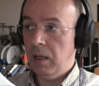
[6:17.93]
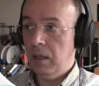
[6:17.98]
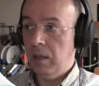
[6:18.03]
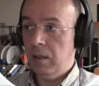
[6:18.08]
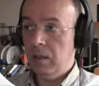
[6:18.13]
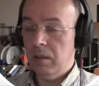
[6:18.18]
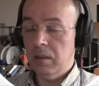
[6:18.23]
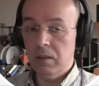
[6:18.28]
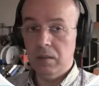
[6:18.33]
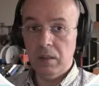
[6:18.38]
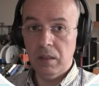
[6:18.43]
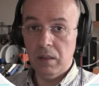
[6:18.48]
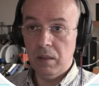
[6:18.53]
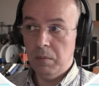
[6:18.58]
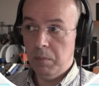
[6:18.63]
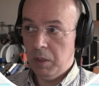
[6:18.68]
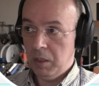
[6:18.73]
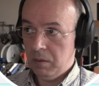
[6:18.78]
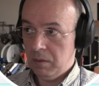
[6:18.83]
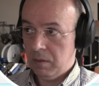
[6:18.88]
proceeded to
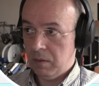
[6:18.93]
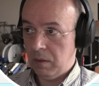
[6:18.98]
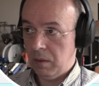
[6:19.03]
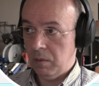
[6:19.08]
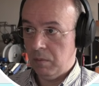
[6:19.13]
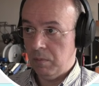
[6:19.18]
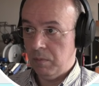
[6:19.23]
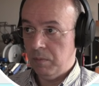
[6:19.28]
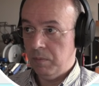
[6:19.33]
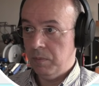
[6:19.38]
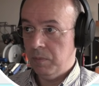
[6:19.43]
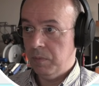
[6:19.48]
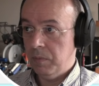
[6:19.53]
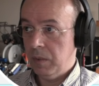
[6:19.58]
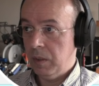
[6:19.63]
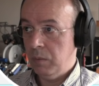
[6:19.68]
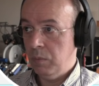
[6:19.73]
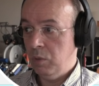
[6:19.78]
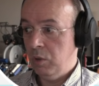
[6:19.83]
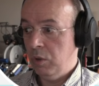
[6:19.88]
align it with the
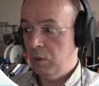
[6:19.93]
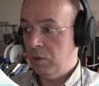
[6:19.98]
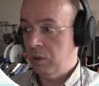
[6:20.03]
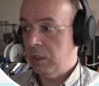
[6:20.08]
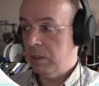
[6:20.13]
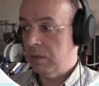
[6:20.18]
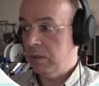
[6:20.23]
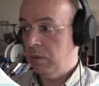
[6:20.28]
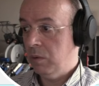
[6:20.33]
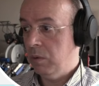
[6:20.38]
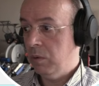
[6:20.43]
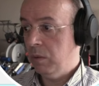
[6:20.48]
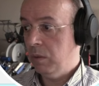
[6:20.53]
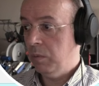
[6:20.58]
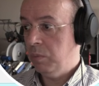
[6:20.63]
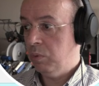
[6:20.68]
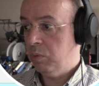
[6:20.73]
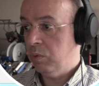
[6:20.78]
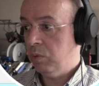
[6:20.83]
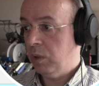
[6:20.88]
origin system,
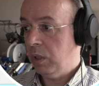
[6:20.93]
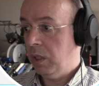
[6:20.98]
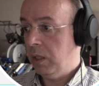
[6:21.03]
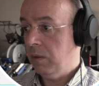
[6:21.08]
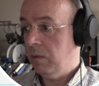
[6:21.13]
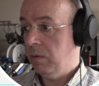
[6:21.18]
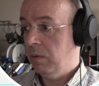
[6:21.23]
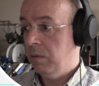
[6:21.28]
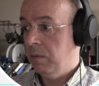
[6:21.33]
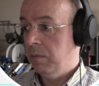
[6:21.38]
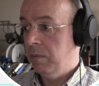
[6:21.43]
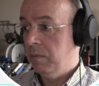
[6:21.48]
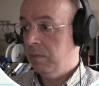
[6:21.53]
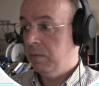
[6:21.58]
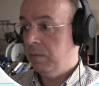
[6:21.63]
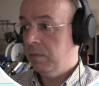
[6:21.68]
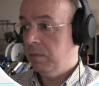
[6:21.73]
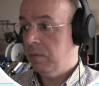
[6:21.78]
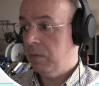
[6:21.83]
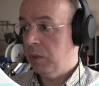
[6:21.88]
and made necessary
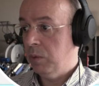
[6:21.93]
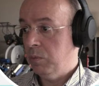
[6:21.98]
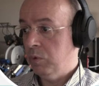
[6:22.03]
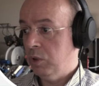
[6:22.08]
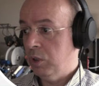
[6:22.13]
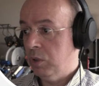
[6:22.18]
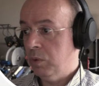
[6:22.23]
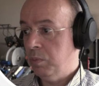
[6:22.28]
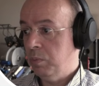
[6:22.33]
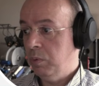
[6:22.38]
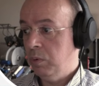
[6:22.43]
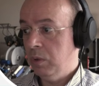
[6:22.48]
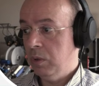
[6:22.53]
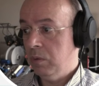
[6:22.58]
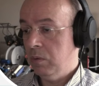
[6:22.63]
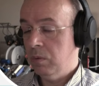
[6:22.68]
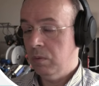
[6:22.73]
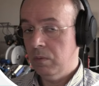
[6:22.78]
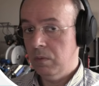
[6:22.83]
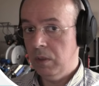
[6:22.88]
adjustments to its
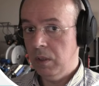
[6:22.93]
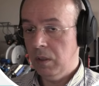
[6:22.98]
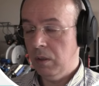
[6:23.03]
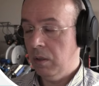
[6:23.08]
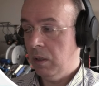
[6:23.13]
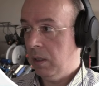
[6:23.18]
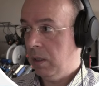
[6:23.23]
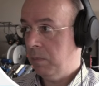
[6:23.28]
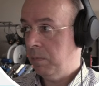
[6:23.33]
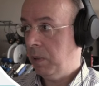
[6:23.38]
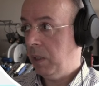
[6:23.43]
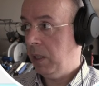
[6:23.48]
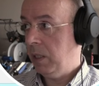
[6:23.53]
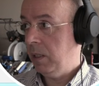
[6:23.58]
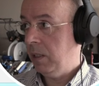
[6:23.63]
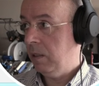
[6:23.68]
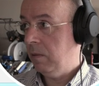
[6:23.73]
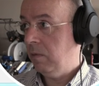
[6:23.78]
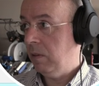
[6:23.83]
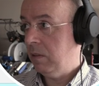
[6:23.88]
orientation and
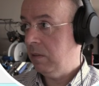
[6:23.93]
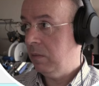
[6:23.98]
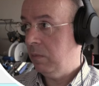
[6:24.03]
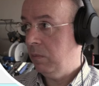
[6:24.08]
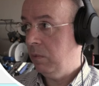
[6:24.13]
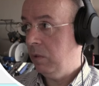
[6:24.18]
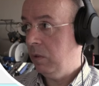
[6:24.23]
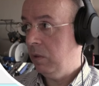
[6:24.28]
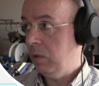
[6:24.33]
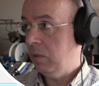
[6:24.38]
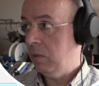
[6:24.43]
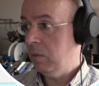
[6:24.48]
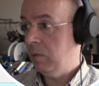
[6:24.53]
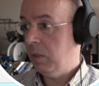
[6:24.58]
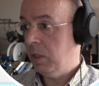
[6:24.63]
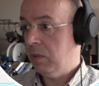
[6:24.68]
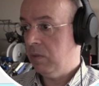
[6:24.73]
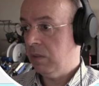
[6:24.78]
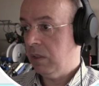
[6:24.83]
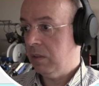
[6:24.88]
dimensions.
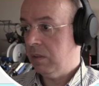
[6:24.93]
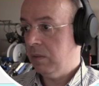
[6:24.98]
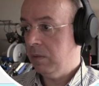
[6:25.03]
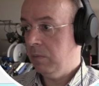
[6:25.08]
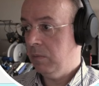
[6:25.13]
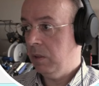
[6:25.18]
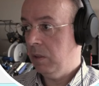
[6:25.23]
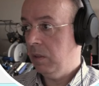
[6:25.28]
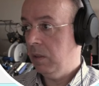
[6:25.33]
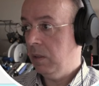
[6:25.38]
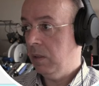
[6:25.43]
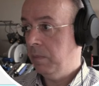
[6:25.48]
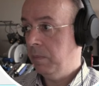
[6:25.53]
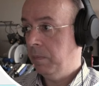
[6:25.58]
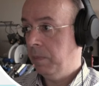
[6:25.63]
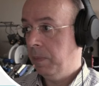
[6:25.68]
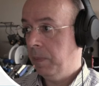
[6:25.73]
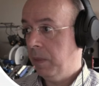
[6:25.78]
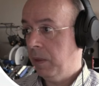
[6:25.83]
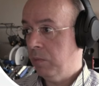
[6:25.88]
We also
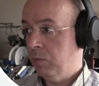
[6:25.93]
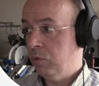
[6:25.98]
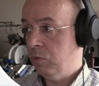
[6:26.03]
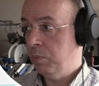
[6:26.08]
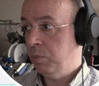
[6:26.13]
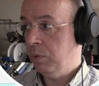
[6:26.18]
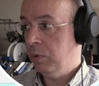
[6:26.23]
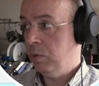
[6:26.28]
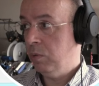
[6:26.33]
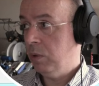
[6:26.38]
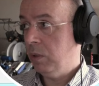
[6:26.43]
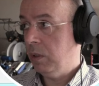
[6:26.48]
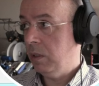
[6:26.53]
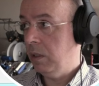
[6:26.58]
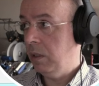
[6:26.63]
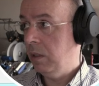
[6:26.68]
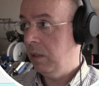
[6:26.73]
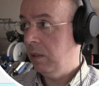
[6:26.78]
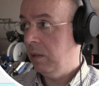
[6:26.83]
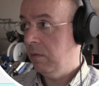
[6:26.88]
explored basic mesh
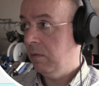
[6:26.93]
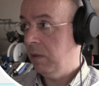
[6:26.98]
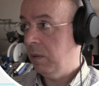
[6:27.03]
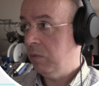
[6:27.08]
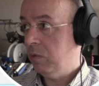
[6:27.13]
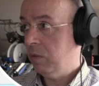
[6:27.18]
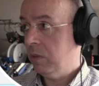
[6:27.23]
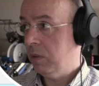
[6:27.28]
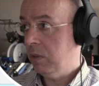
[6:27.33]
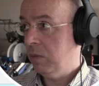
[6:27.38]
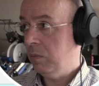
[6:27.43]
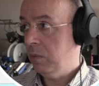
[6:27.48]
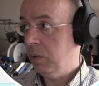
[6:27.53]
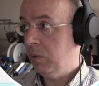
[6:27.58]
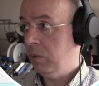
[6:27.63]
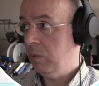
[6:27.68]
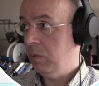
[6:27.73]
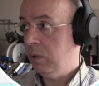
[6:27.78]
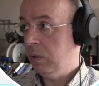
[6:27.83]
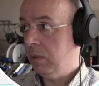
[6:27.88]
processing,
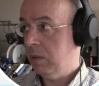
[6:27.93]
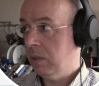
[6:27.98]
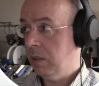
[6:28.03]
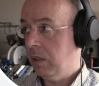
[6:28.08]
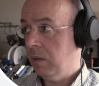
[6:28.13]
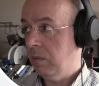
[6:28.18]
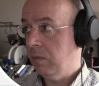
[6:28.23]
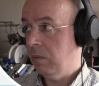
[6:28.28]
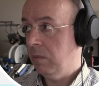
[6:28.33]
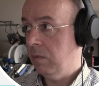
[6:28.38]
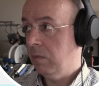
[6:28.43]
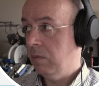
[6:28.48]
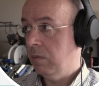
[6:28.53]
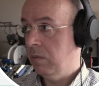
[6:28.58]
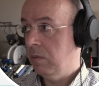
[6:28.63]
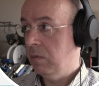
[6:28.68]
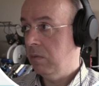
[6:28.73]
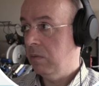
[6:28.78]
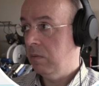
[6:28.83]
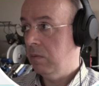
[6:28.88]
including cutting
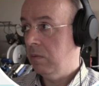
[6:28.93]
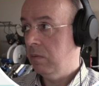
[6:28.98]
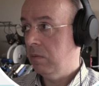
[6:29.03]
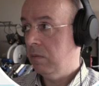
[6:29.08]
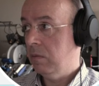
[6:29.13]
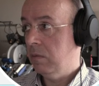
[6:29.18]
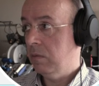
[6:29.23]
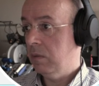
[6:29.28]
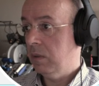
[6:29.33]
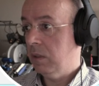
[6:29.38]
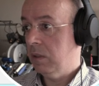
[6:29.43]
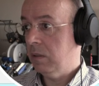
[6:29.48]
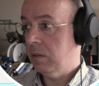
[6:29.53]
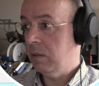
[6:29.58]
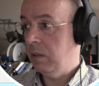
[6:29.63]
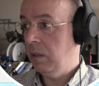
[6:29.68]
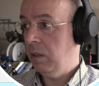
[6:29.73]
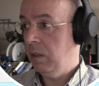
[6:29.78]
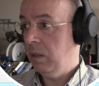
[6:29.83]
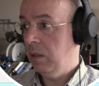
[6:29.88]
and preparing the
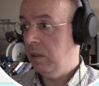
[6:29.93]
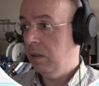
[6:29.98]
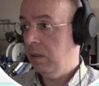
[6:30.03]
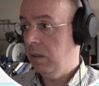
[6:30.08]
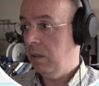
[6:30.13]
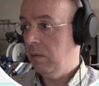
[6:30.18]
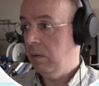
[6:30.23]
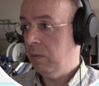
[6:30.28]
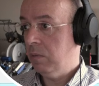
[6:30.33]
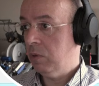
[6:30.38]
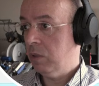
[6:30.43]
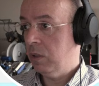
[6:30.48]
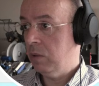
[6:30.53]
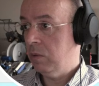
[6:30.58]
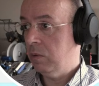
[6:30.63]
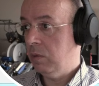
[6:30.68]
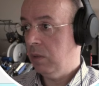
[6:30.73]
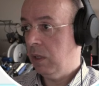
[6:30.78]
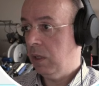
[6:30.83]
model for further work.